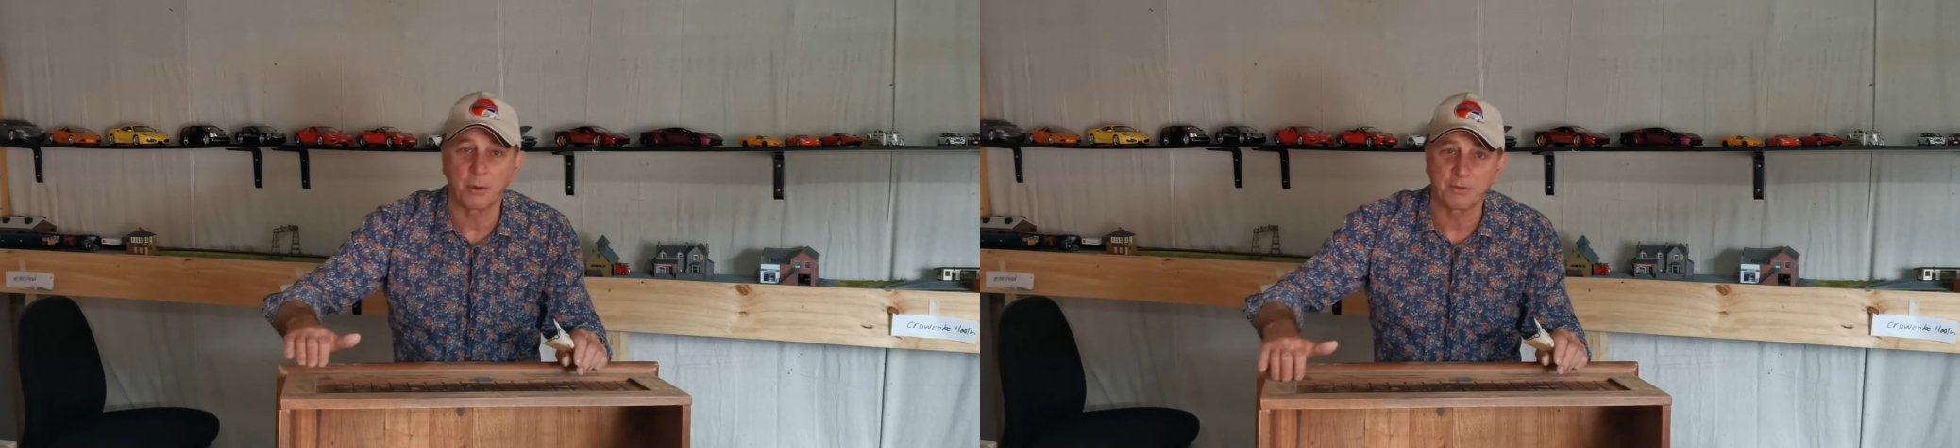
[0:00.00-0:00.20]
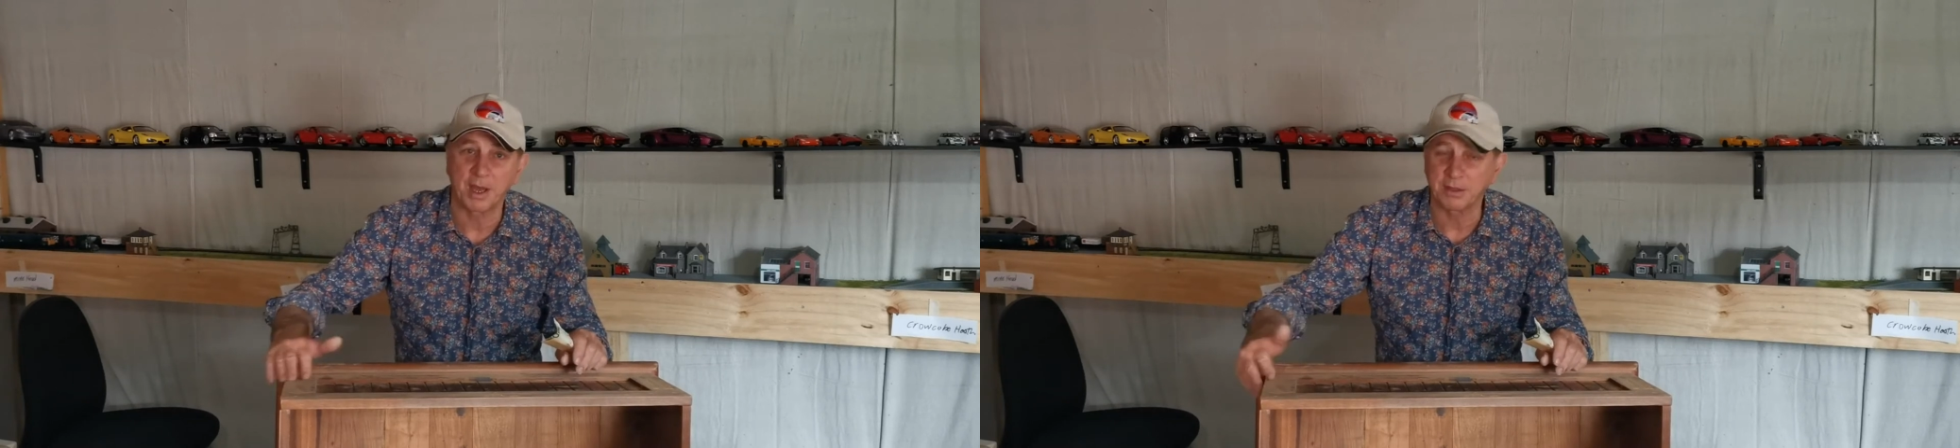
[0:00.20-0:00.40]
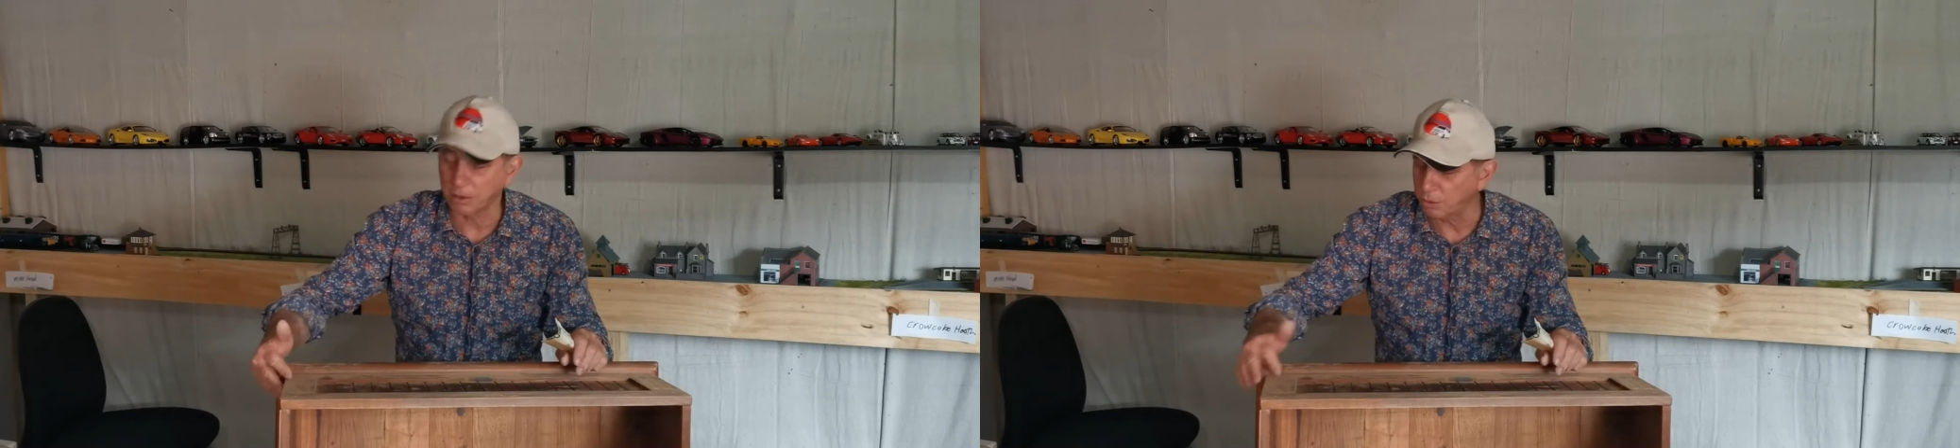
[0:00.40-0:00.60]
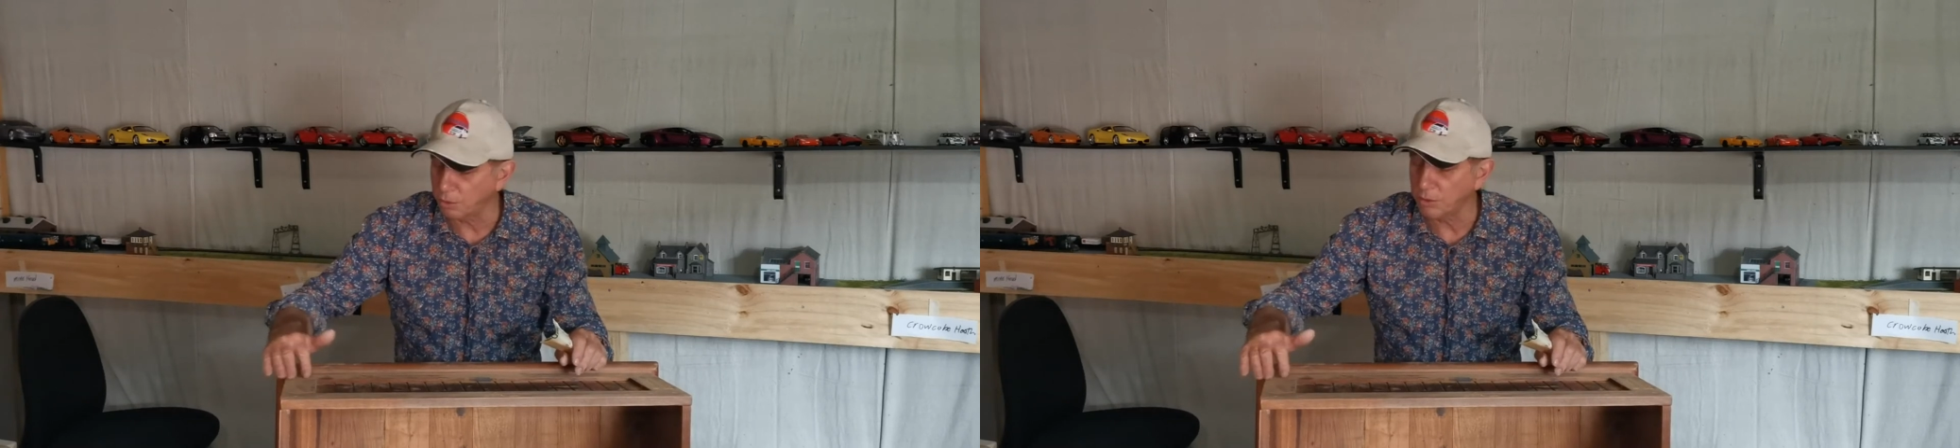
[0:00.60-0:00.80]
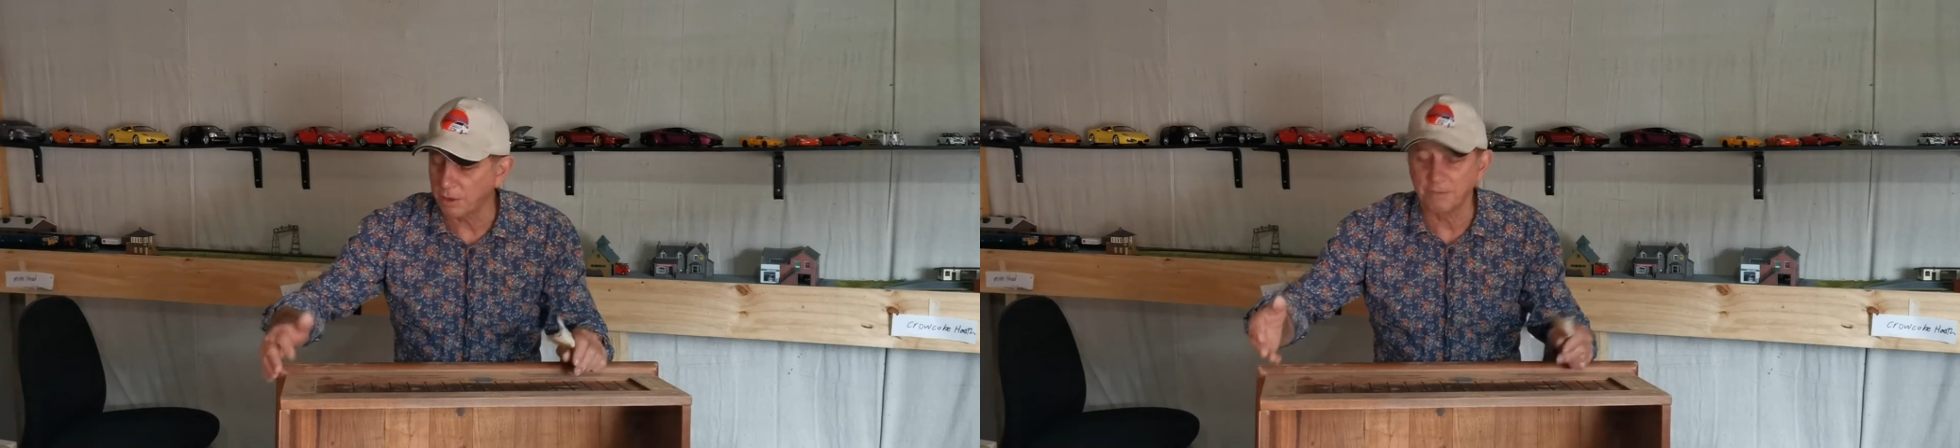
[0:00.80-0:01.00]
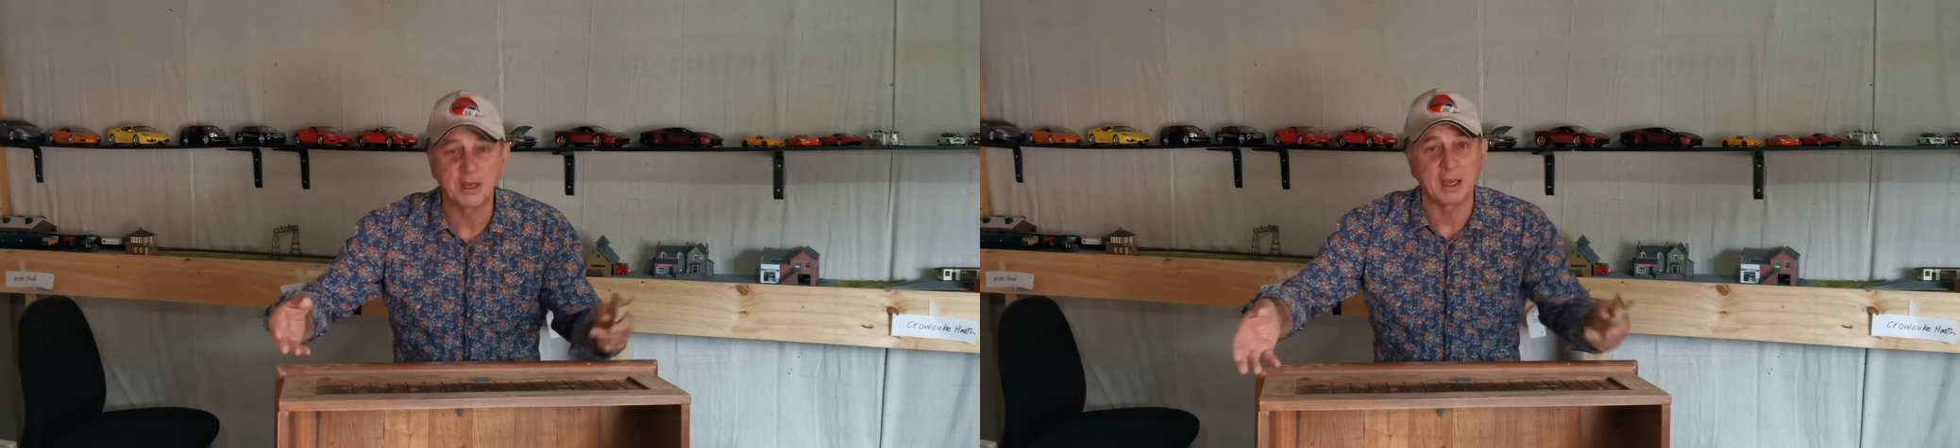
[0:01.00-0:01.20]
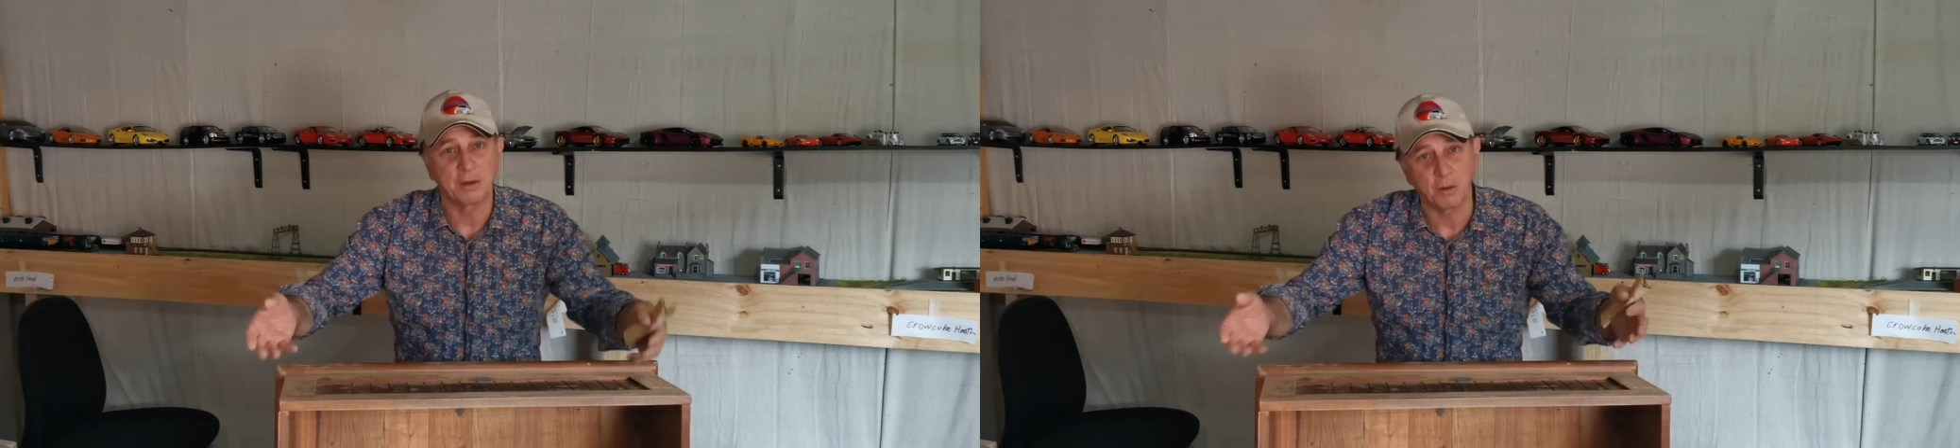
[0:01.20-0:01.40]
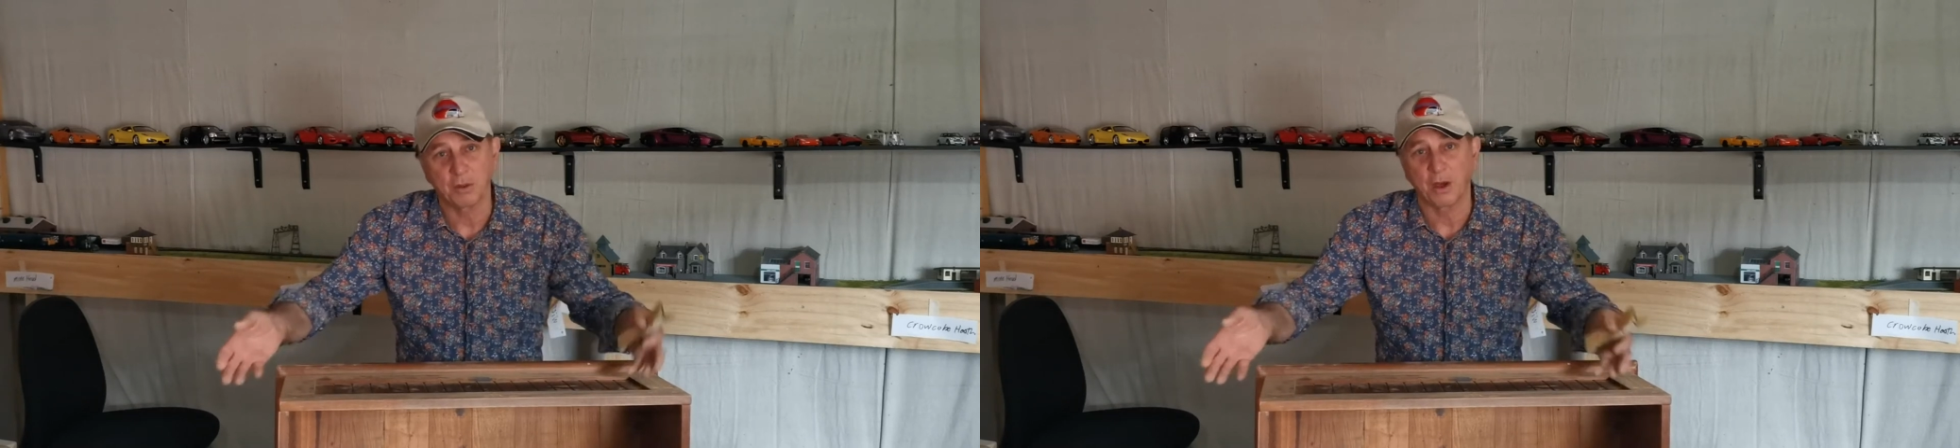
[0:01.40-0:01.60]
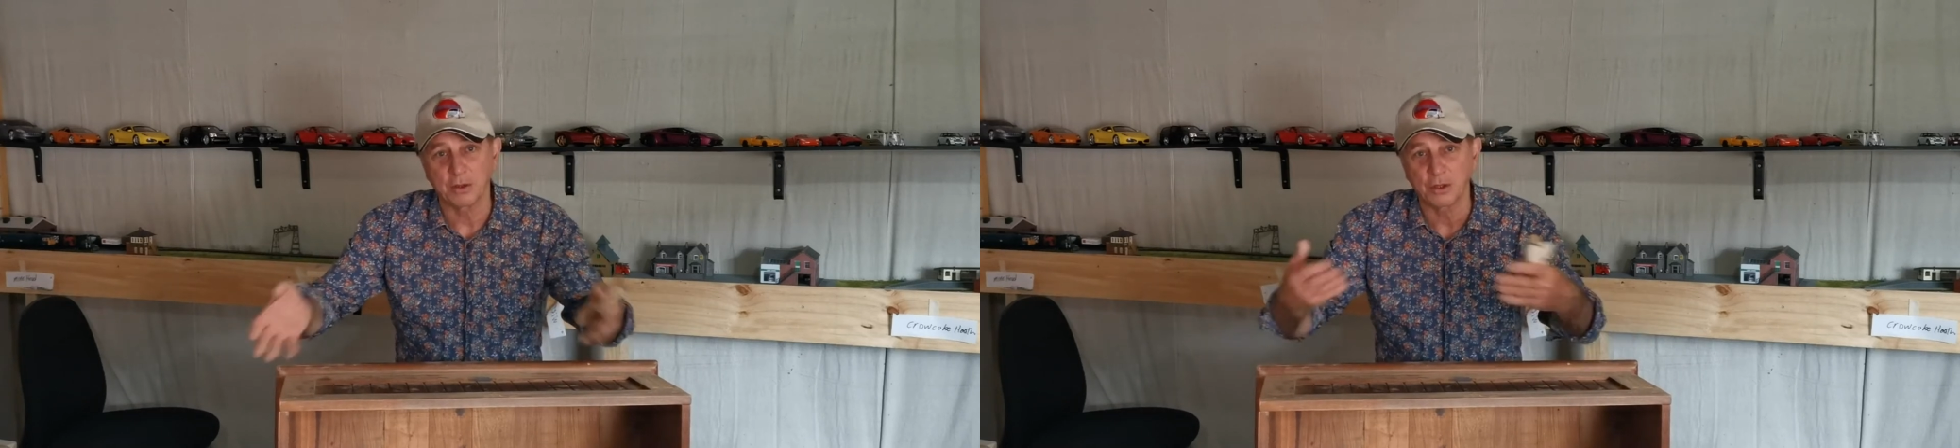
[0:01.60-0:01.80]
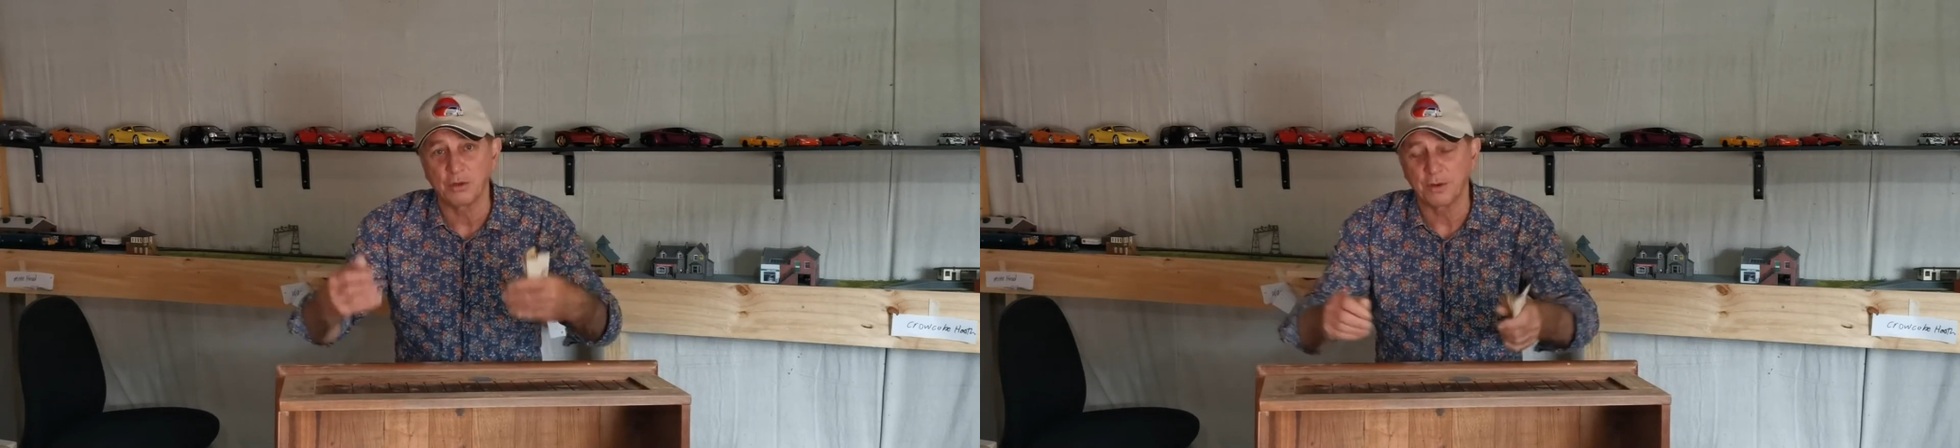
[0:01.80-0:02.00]
around the corner. I've taken all
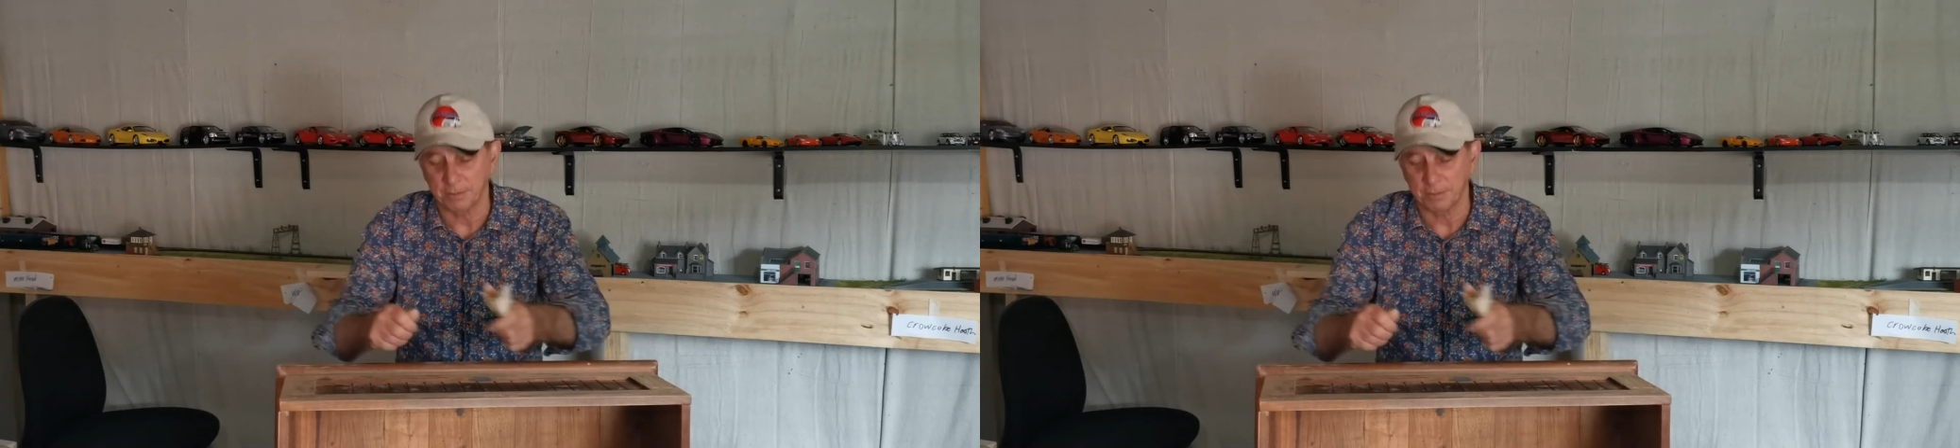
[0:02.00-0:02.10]
those off.